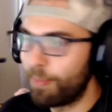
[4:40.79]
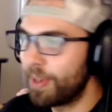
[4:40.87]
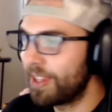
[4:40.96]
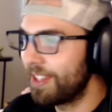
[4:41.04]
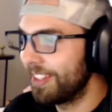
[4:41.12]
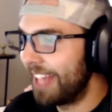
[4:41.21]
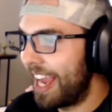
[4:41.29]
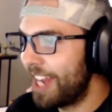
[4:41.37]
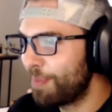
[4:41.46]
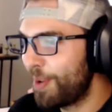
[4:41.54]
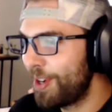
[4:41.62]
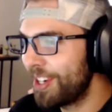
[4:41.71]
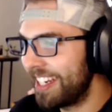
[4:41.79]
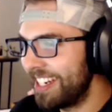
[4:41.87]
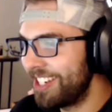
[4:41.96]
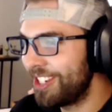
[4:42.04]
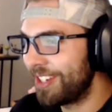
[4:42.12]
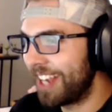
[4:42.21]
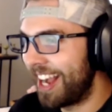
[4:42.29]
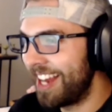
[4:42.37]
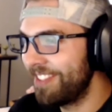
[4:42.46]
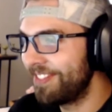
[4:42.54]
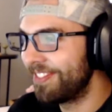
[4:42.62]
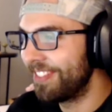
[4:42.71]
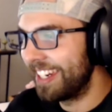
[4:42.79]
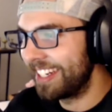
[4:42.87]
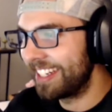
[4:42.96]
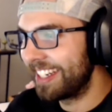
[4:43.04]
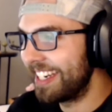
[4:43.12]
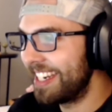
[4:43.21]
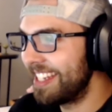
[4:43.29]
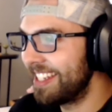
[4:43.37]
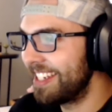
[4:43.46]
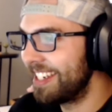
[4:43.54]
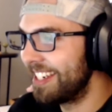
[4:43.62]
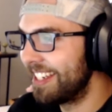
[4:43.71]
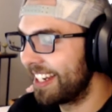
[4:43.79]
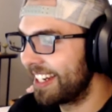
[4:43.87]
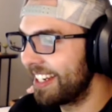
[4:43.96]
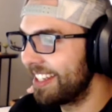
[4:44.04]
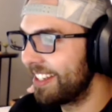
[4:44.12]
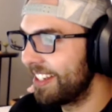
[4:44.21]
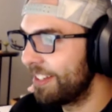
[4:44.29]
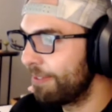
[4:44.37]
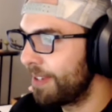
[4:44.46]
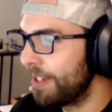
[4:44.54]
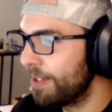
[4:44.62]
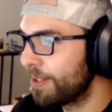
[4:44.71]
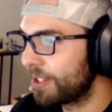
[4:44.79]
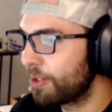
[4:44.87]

But the last part gets you kind of in the feels.